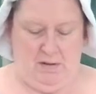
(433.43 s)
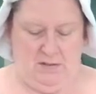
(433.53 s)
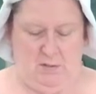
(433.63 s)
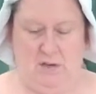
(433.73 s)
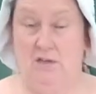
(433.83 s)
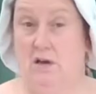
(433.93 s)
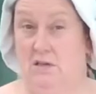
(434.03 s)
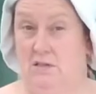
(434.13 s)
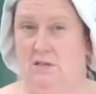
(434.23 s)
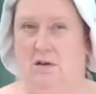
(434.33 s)
So we get
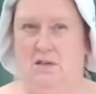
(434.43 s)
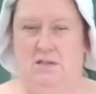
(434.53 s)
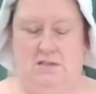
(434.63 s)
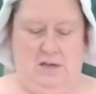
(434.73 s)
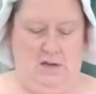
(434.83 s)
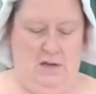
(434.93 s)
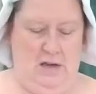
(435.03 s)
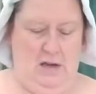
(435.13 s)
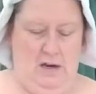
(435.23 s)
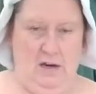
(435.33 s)
nice
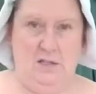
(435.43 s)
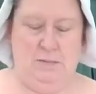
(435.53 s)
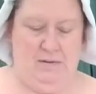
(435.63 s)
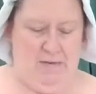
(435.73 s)
bit